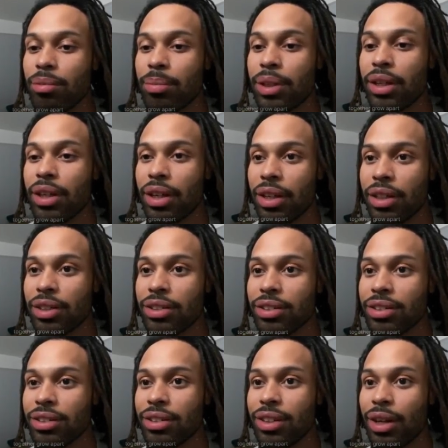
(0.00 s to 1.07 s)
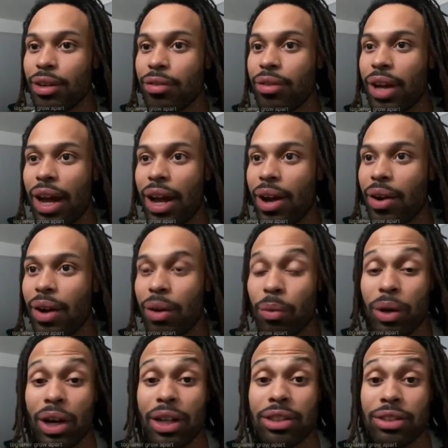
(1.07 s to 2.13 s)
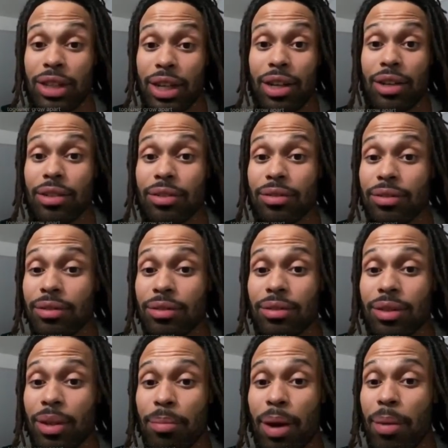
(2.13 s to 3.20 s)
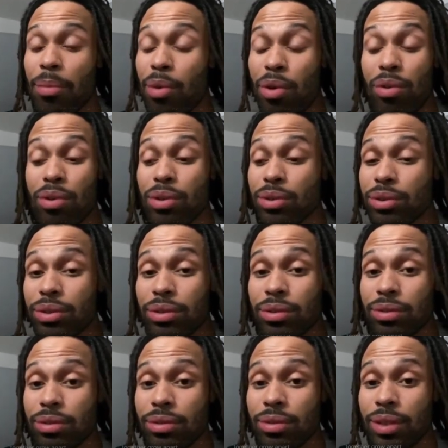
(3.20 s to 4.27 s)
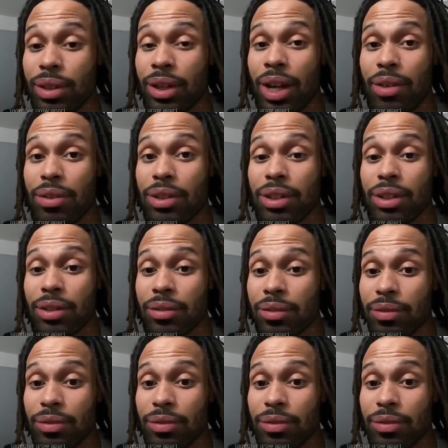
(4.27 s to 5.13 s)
because of where I stand and my morals and everything.